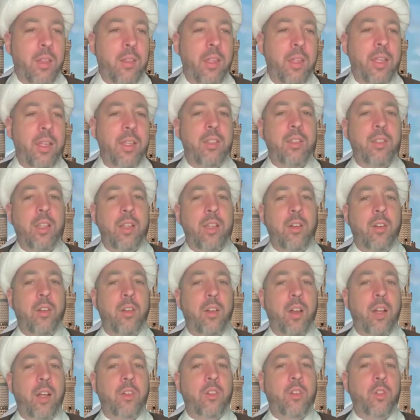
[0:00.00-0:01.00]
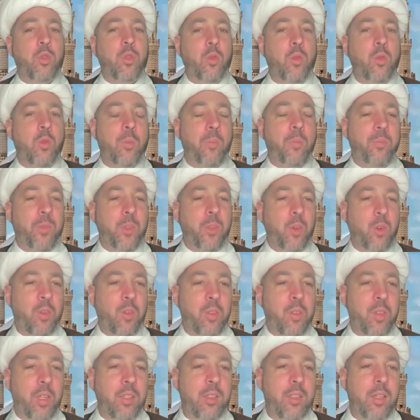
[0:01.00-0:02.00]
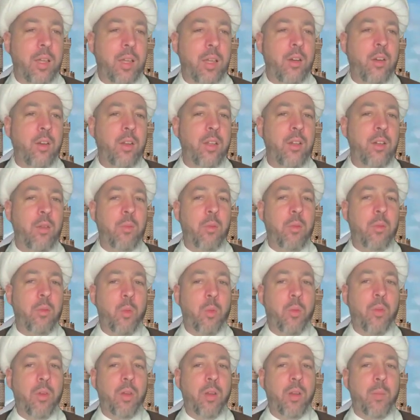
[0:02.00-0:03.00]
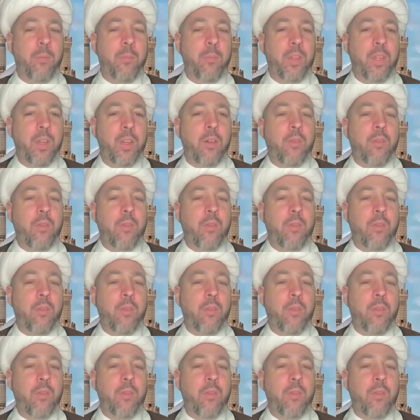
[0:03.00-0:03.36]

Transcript: things that are not true or things that are inappropriate.